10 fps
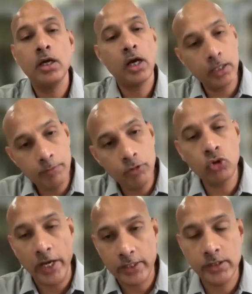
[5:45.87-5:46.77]
are able
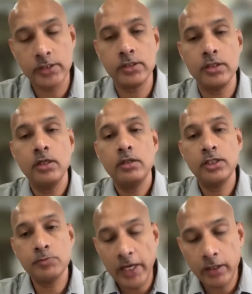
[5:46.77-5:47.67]
to access
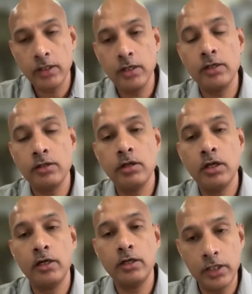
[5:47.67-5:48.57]
these banking
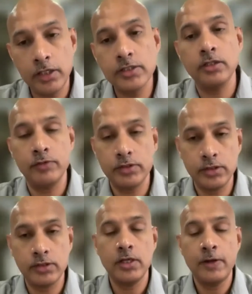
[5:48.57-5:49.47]
and credit
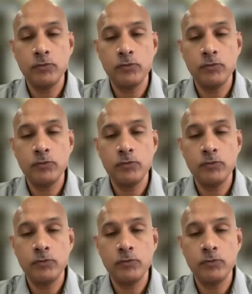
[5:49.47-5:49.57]
services.